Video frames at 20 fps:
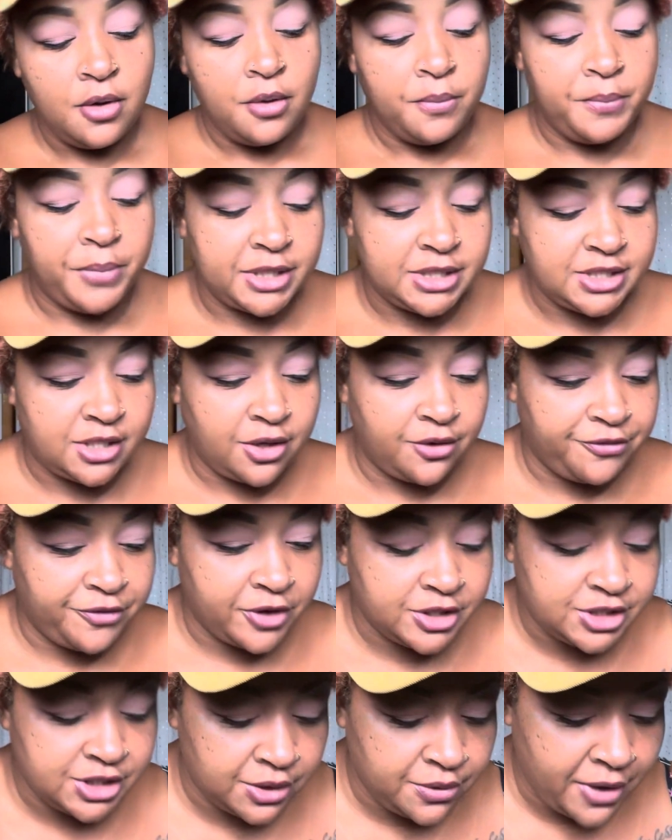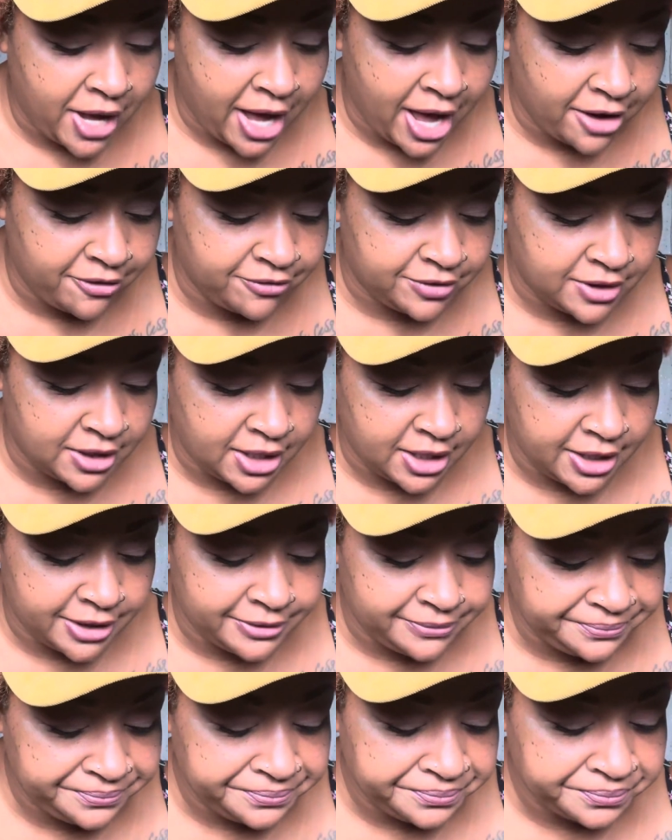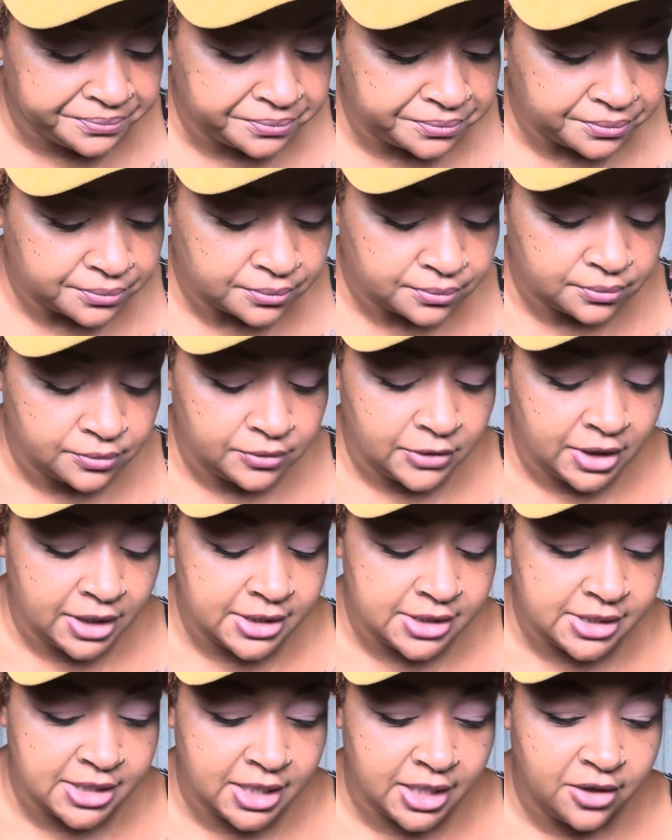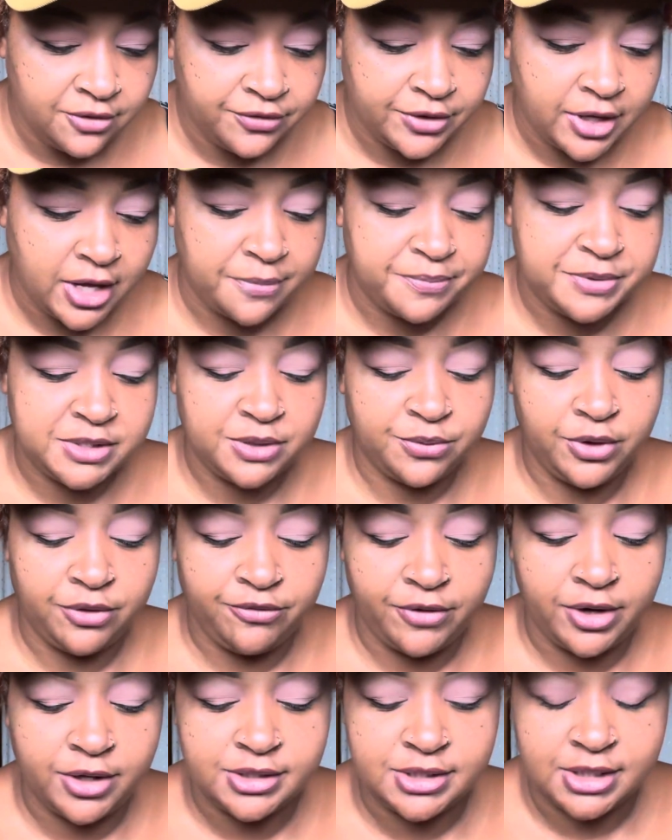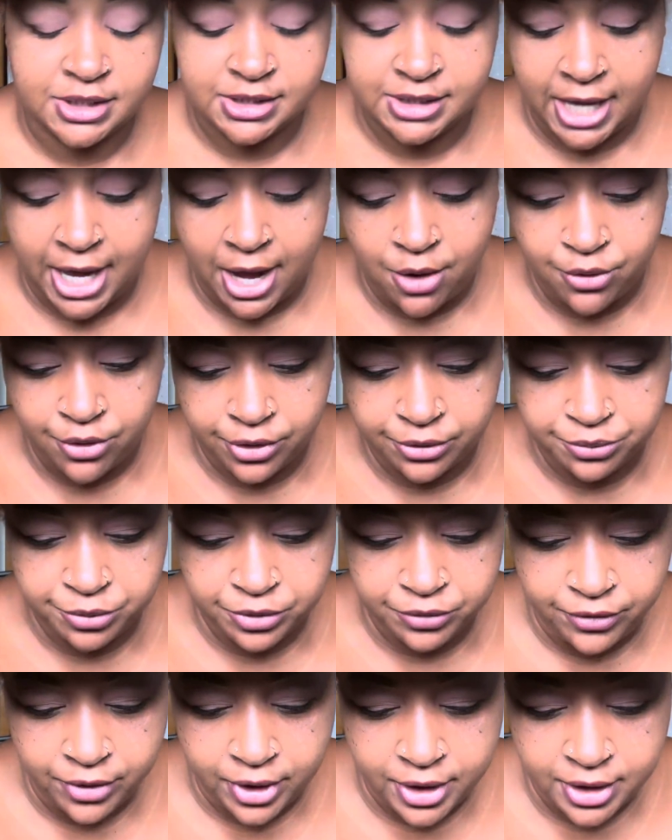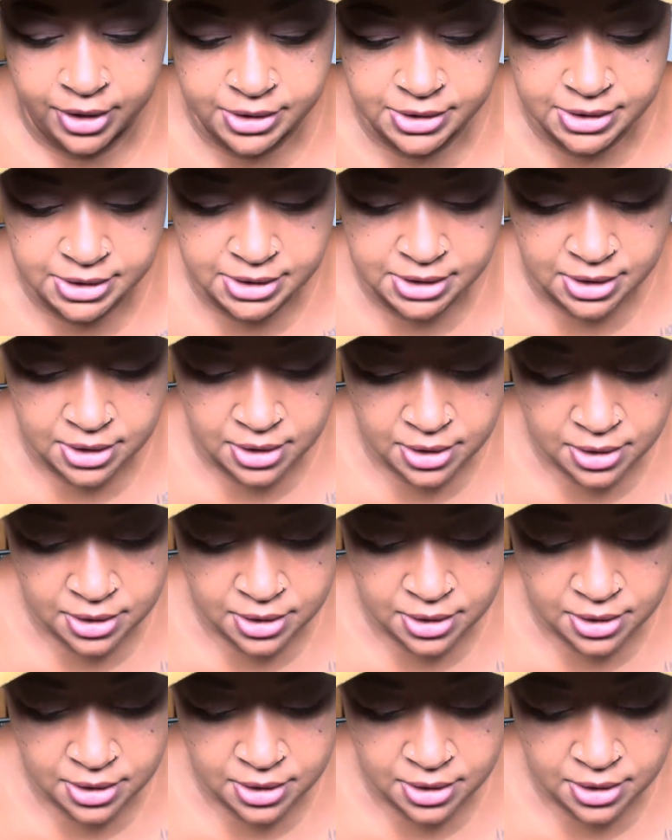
But so first you have the Ten of Cups in reverse, the Tower in reverse,